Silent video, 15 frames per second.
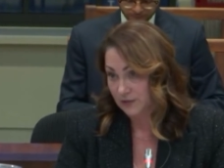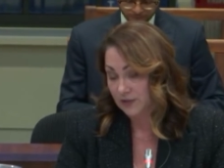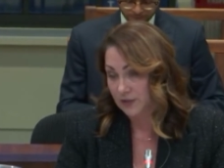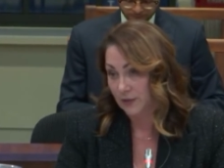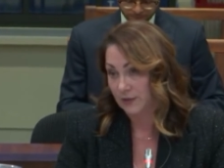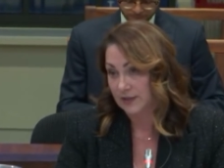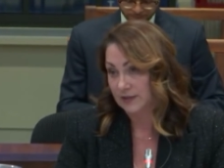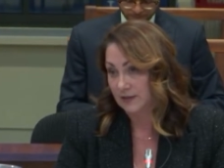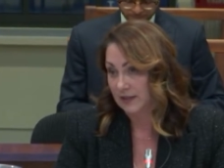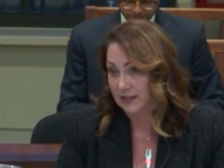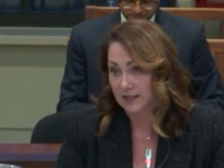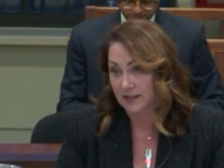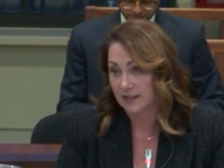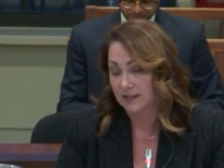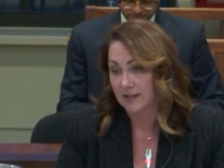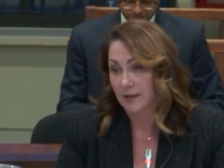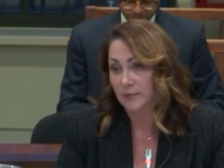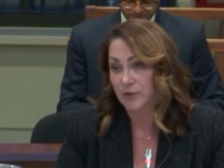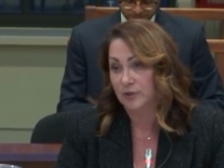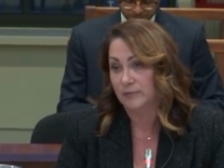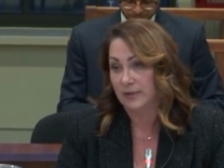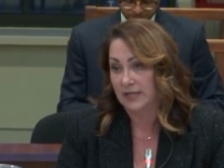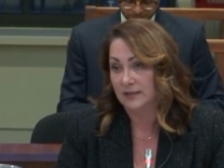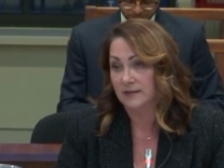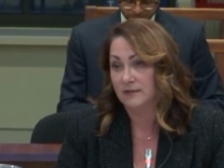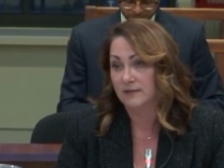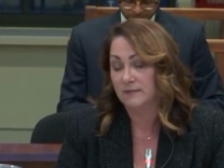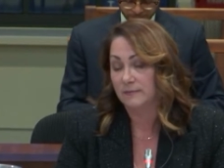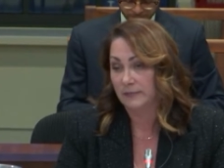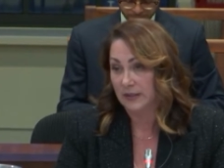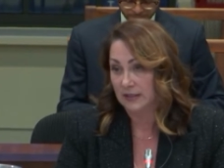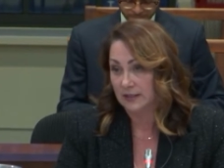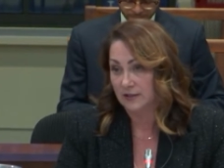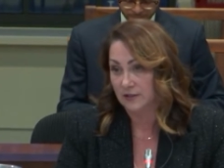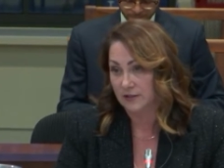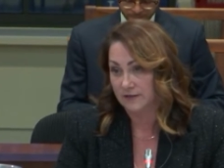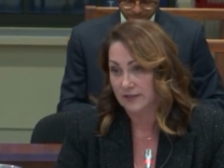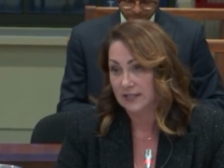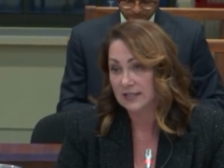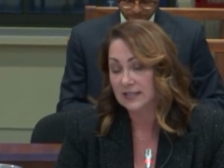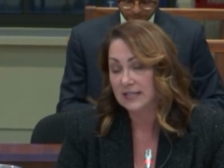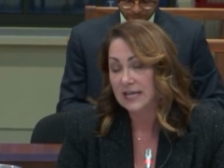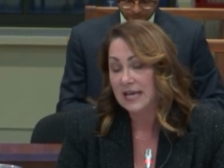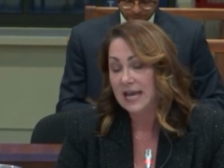So it's a consumption-based billing service.